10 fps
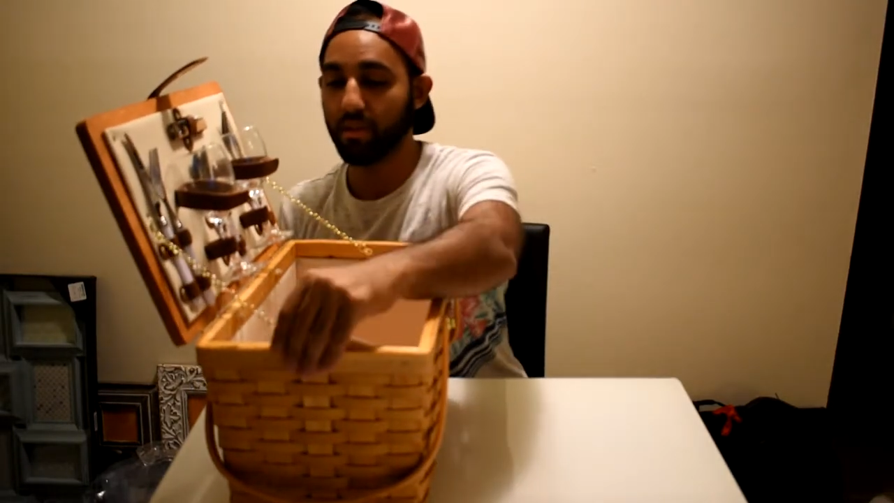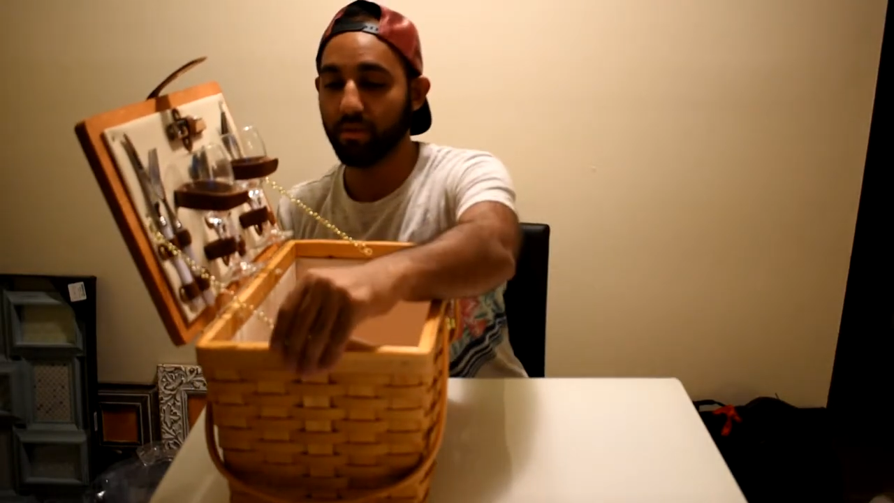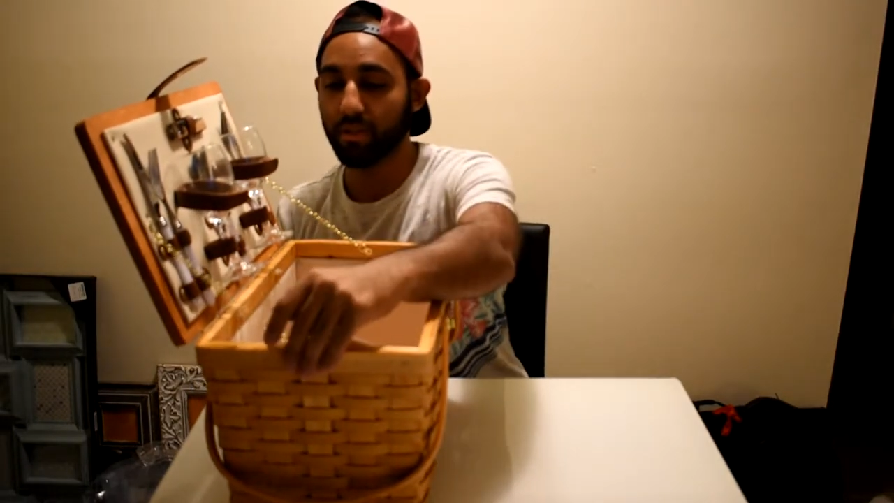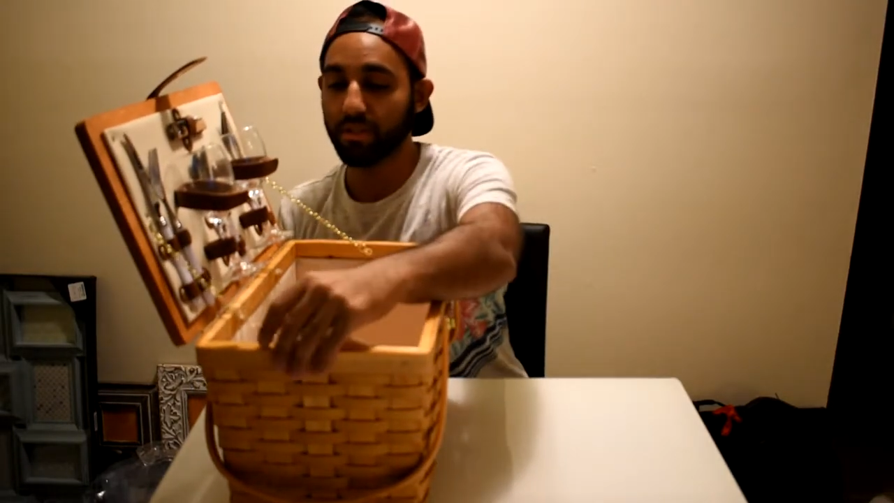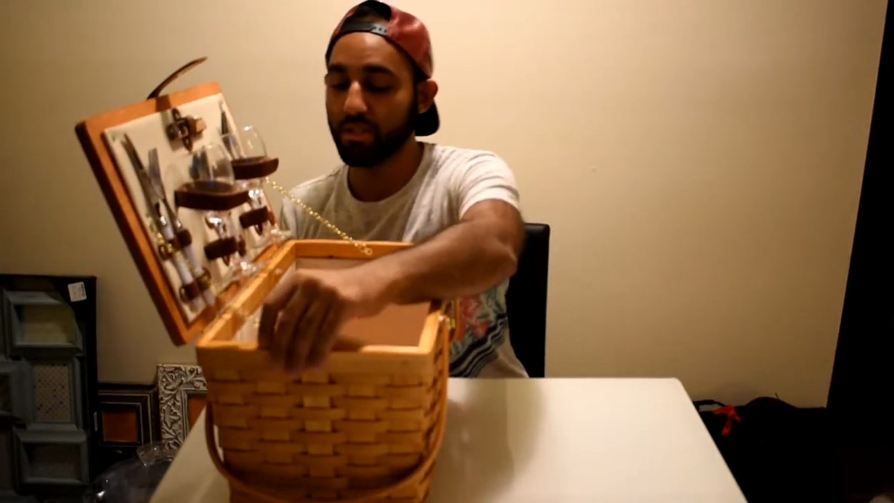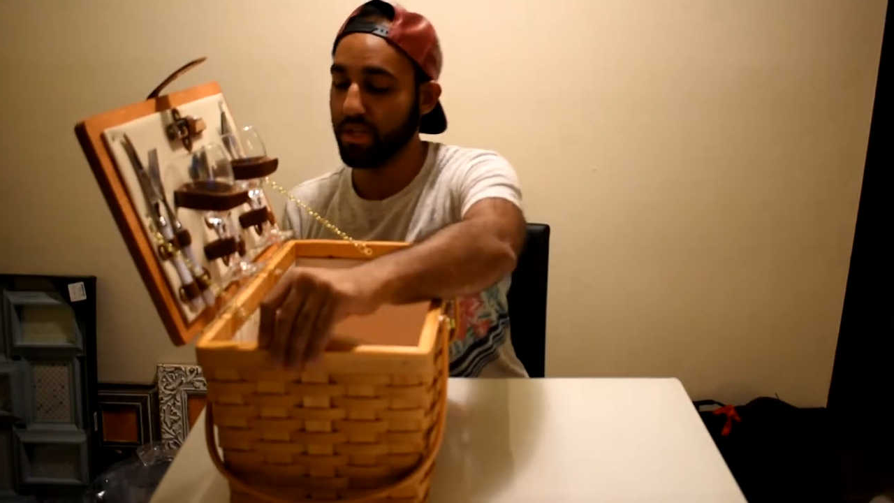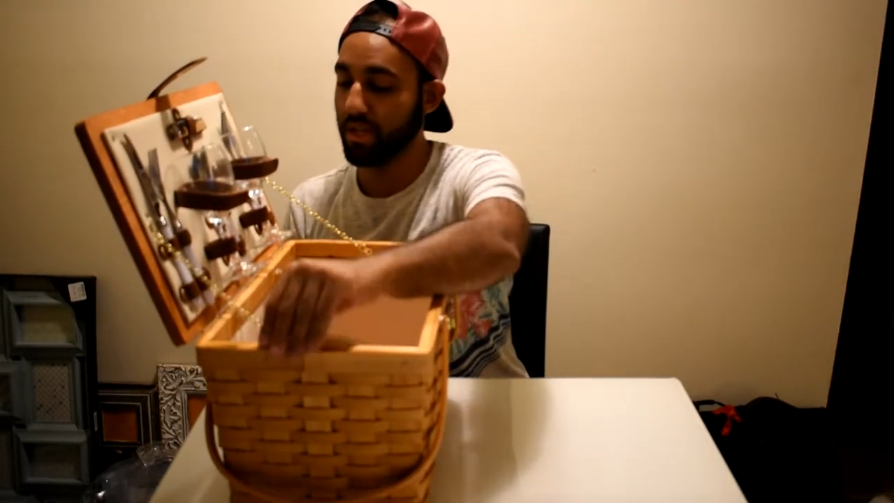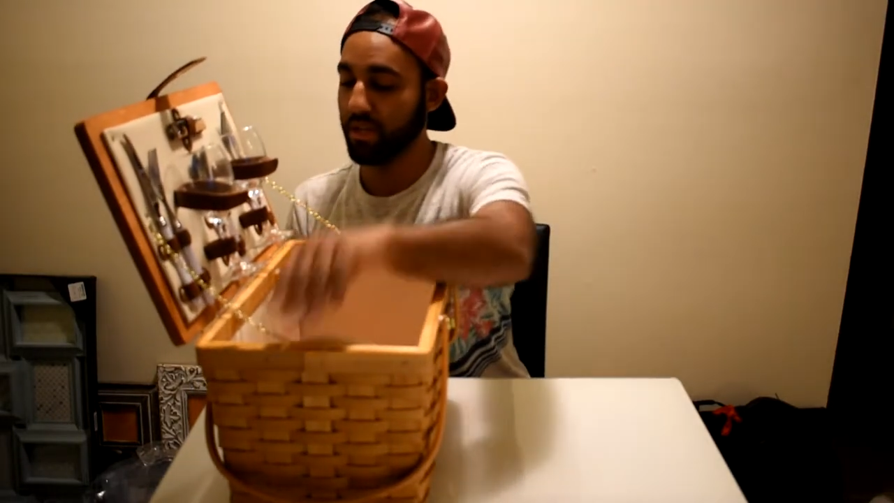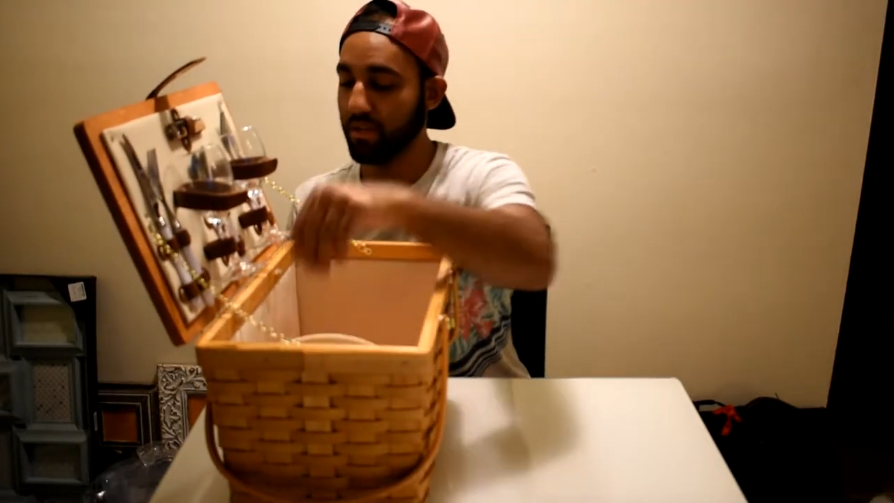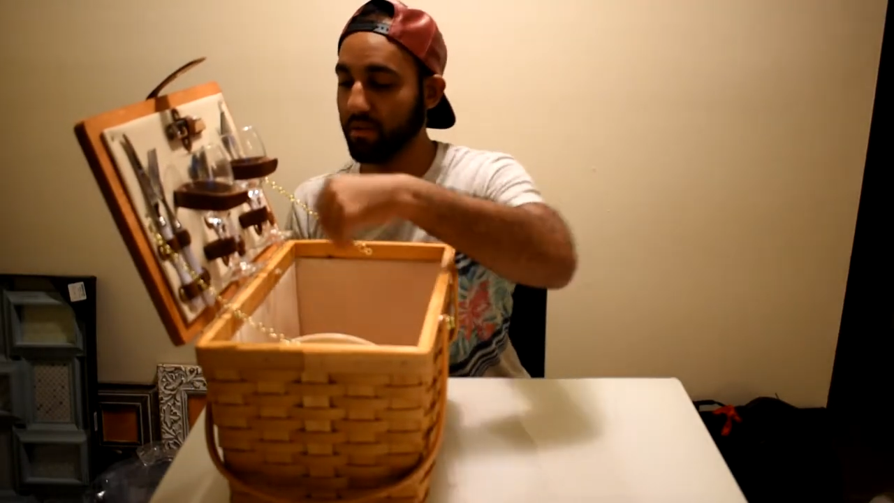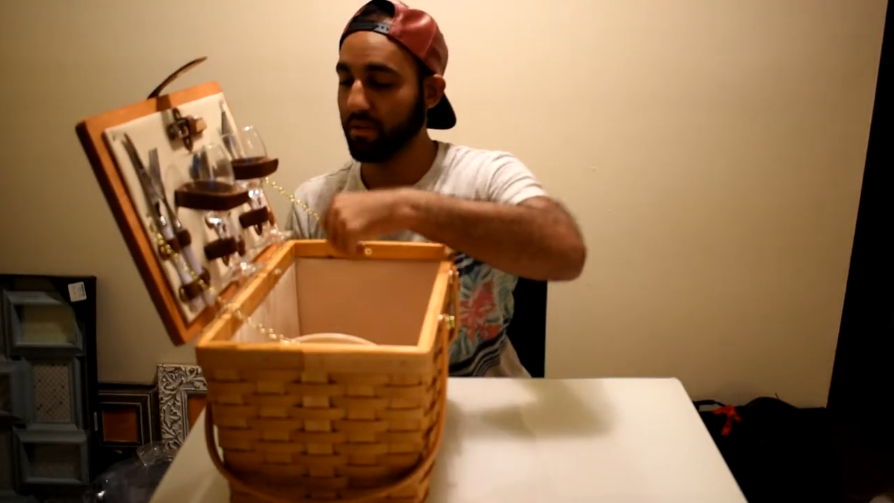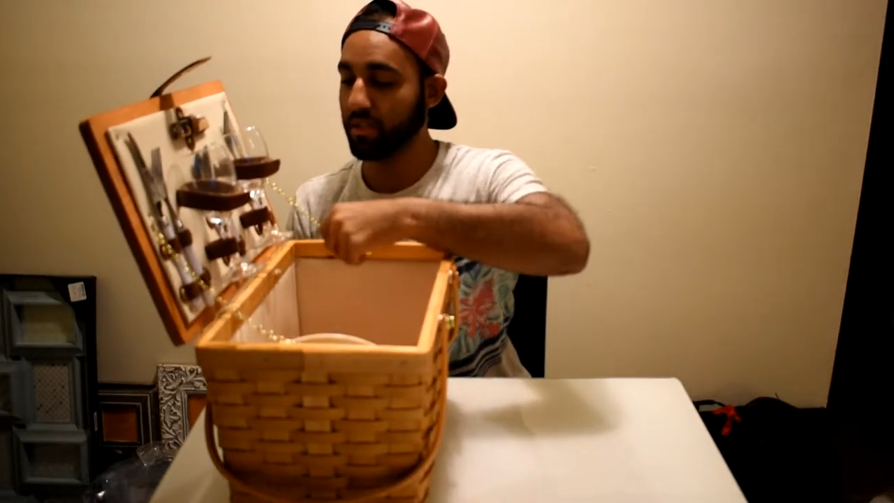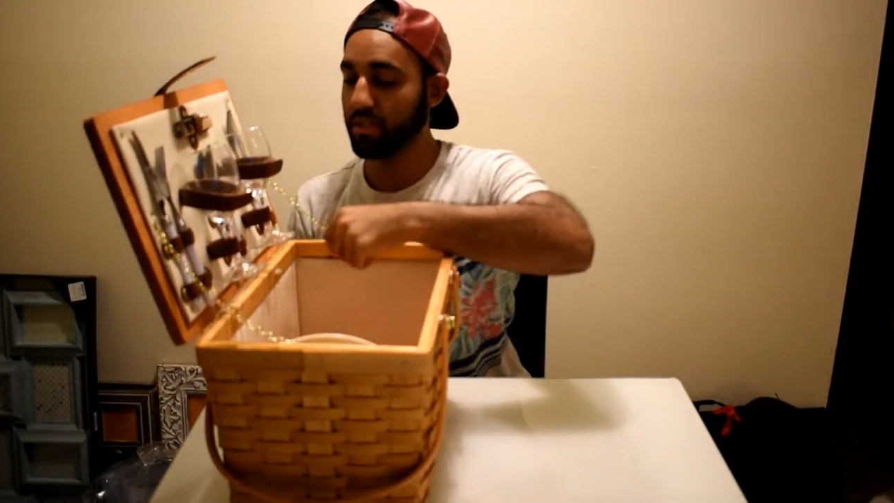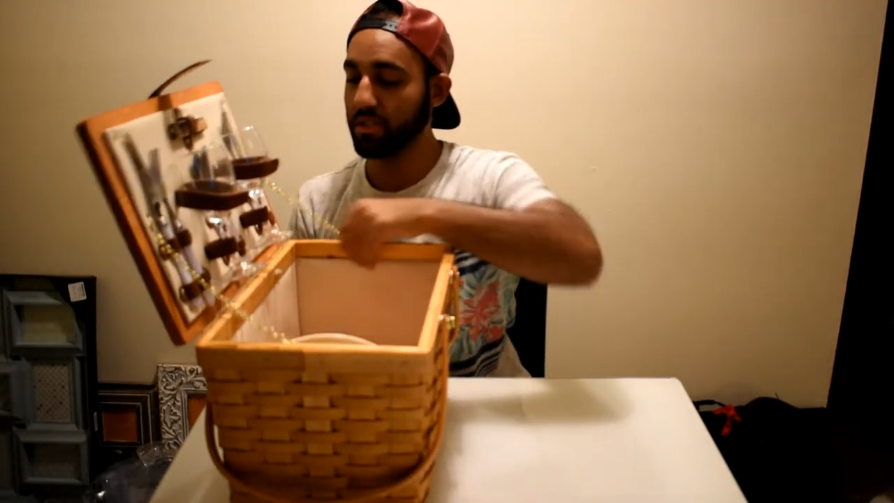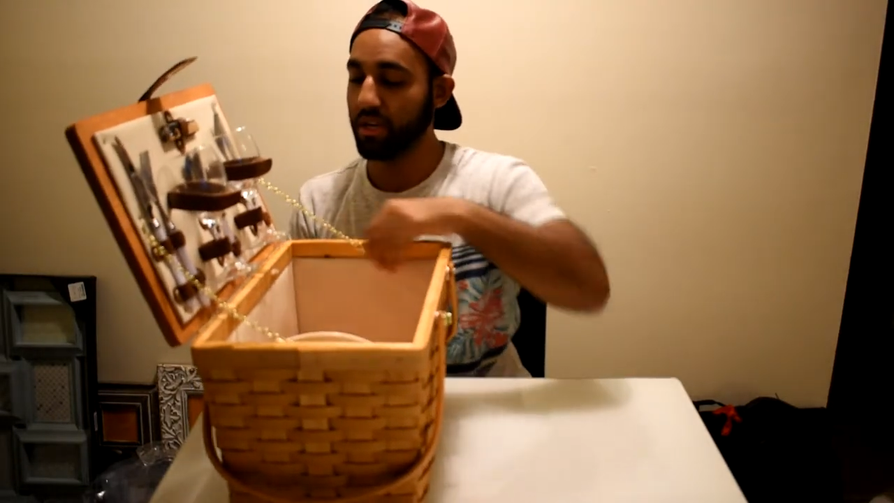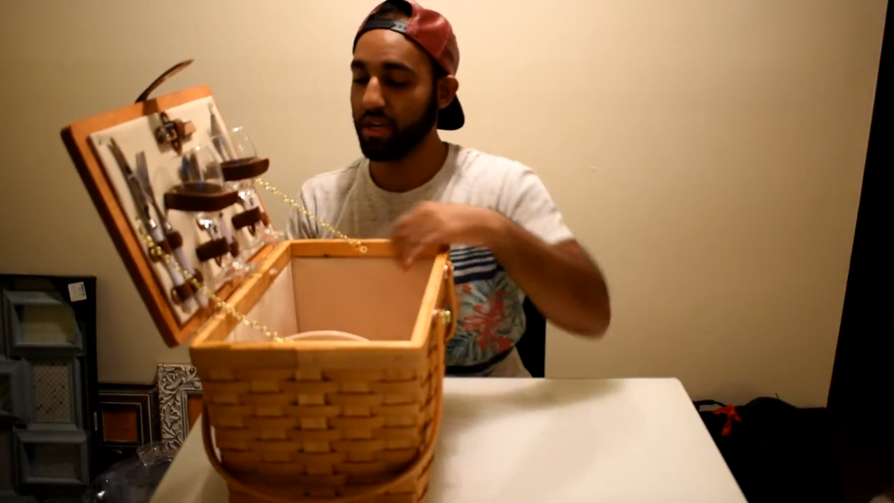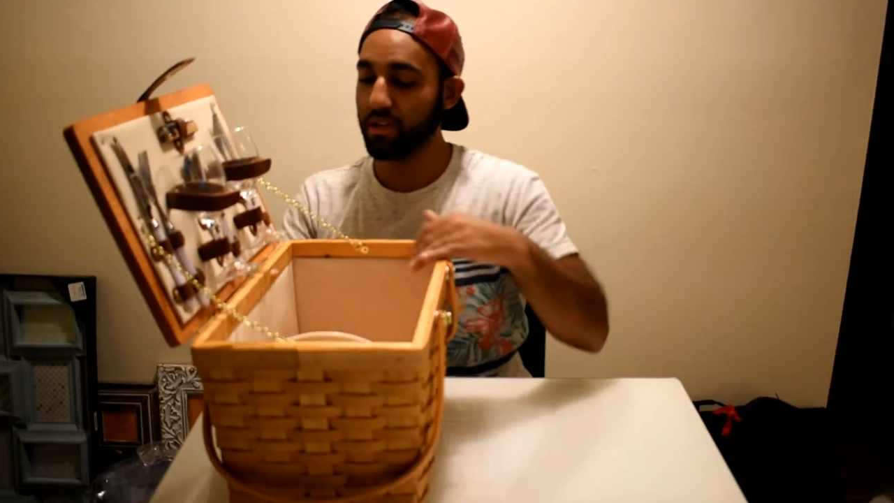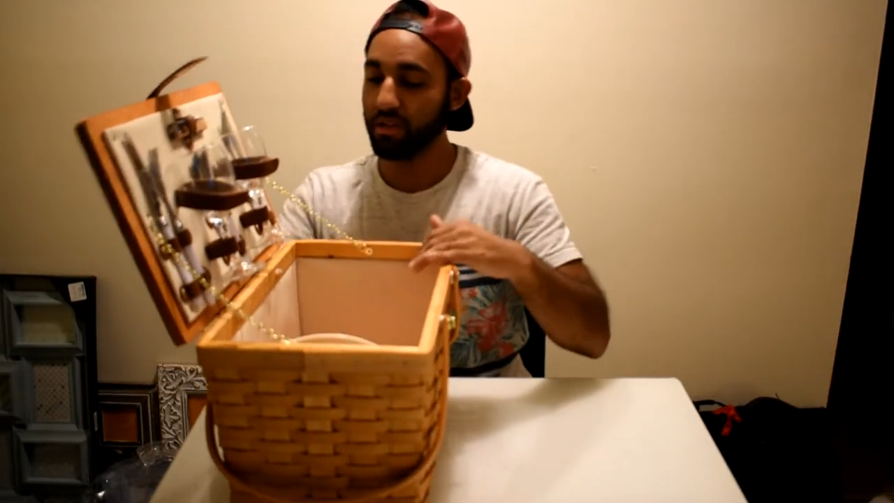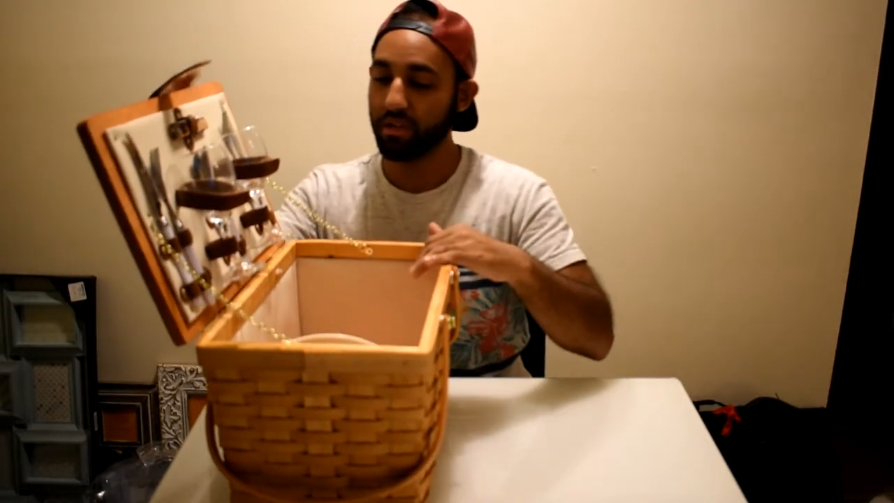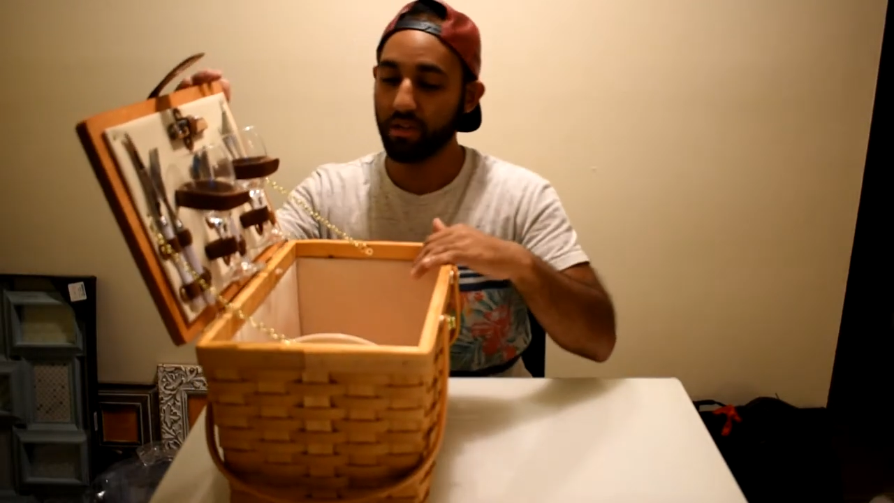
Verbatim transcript: I got the chain. Got the chain.